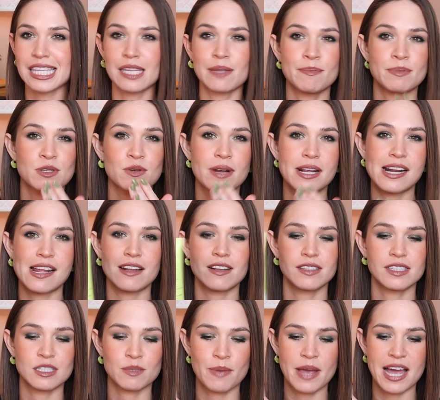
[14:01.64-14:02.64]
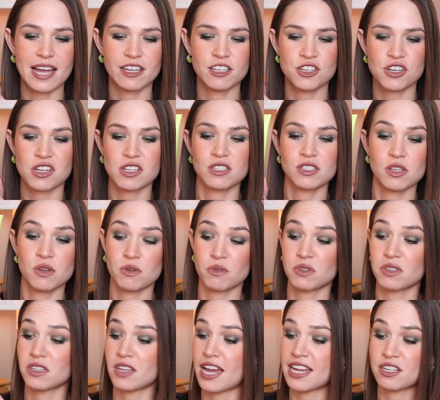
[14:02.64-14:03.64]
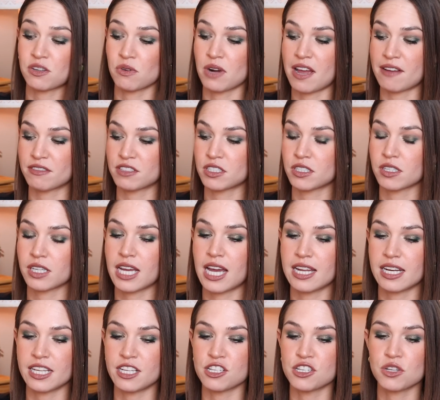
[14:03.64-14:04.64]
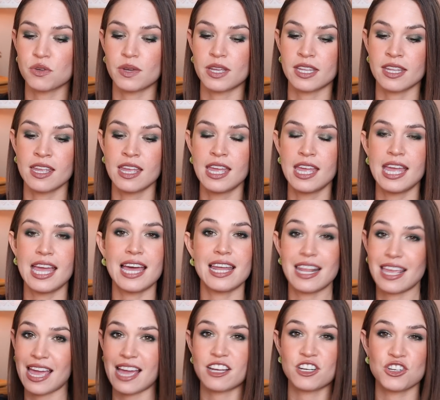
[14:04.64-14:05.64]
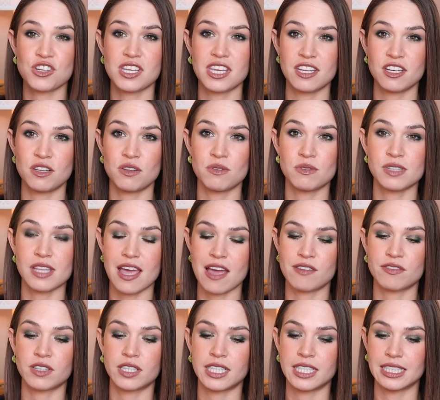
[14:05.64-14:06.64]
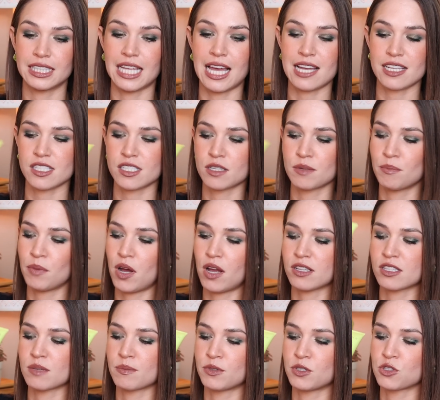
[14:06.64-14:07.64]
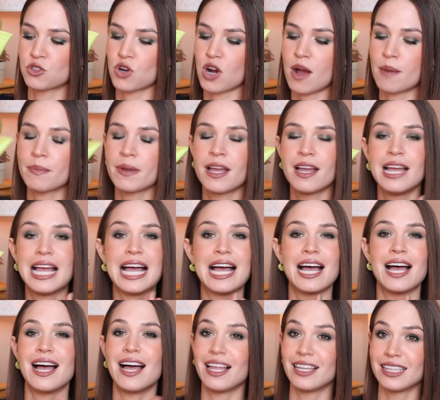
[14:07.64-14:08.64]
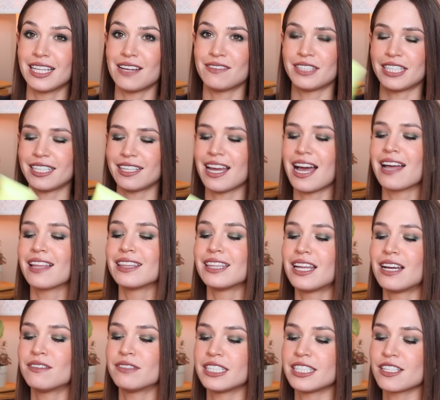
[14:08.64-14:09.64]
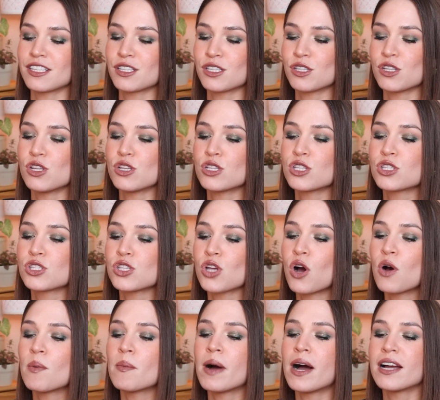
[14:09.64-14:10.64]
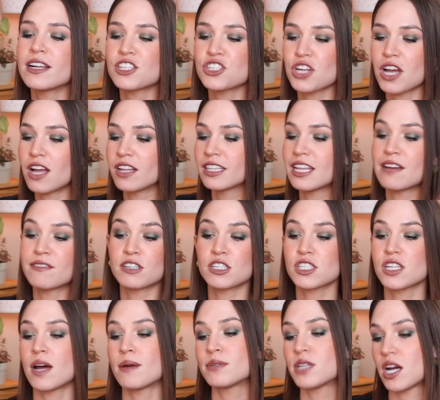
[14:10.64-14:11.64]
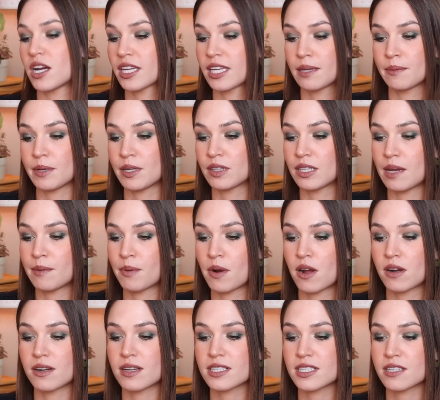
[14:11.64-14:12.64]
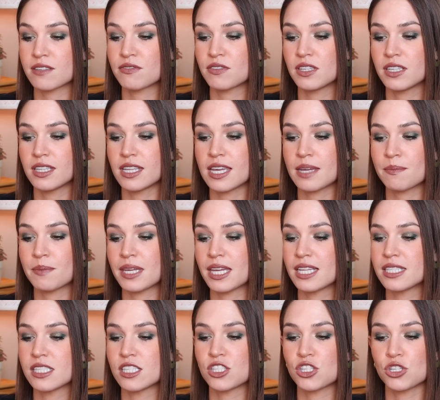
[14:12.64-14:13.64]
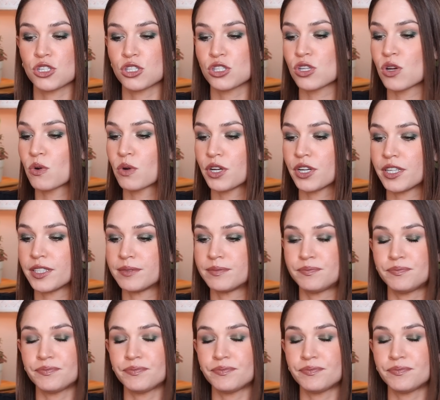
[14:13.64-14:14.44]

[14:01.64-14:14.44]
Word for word: slips right out of this packaging so I don't have to cut into it and I actually can use every last possible drop. I love it. I love it so much. I'll never stop talking about that product, I feel like, because it's just so good.